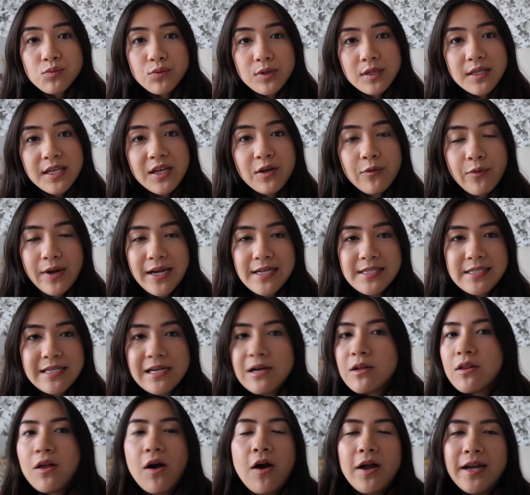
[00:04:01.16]
really great
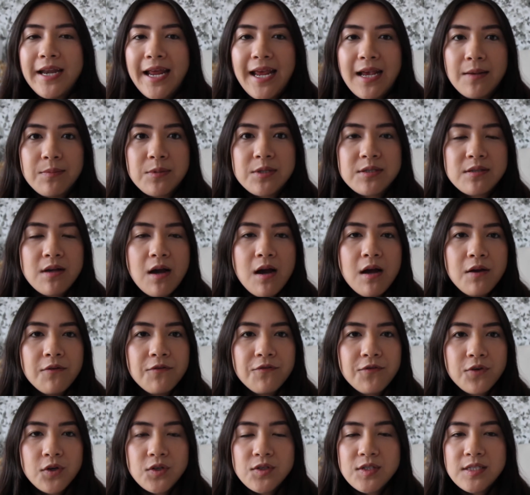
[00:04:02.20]
deal on Amazon
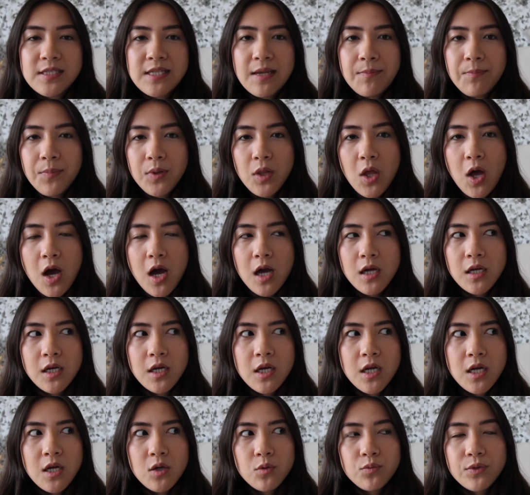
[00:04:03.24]
for Ziploc
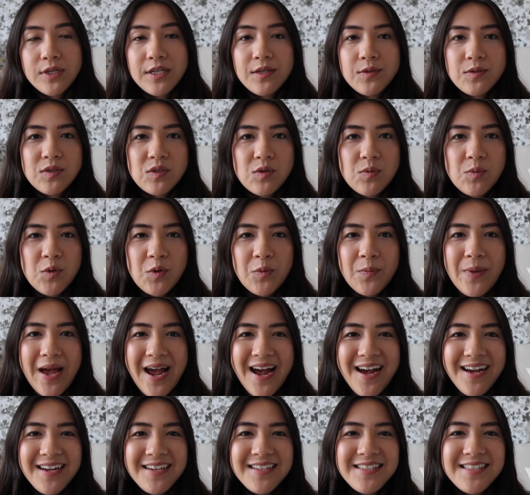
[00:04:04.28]
reusable
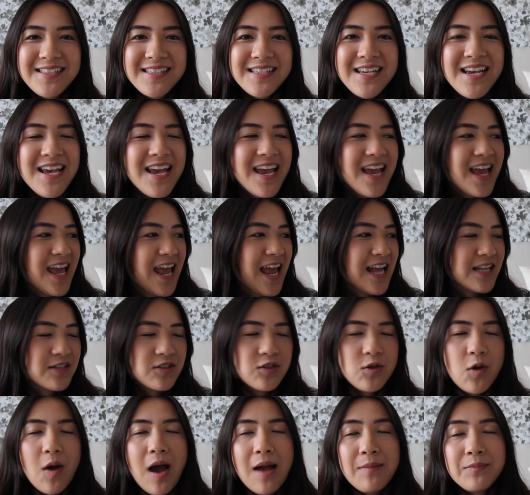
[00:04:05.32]
bags. And
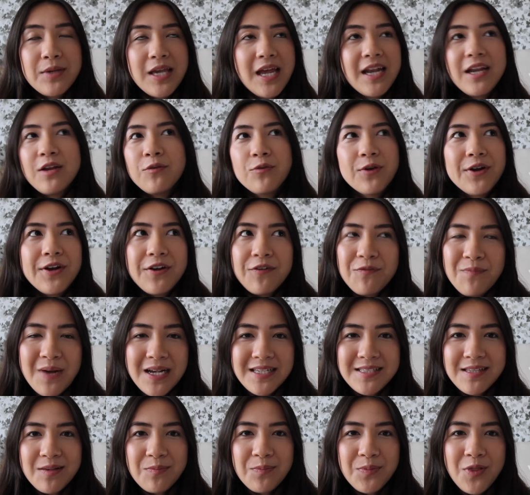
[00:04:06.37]
so I'm getting rid of my
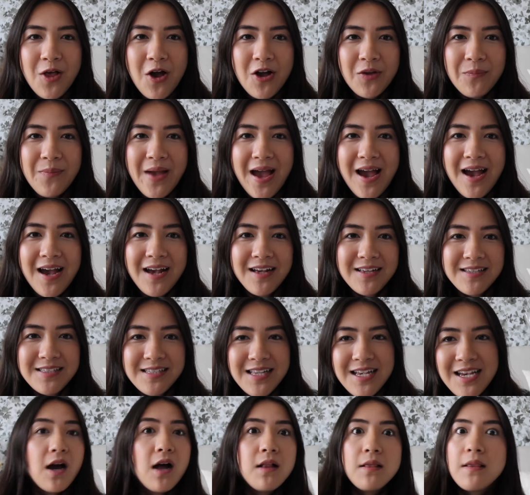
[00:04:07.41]
Ziploc bags.
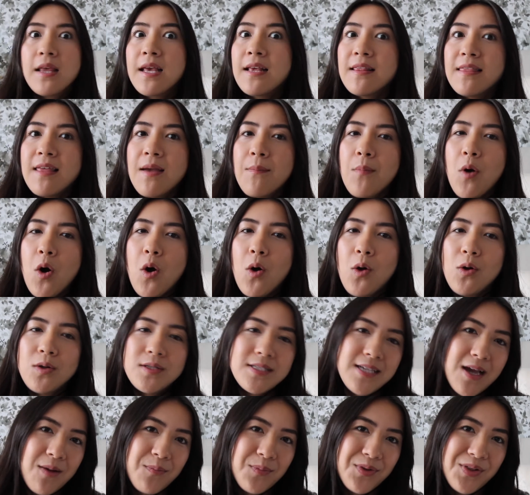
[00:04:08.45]
I'll link them all
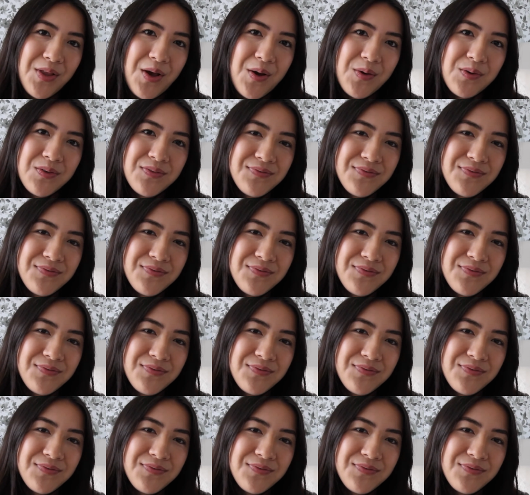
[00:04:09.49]
down below.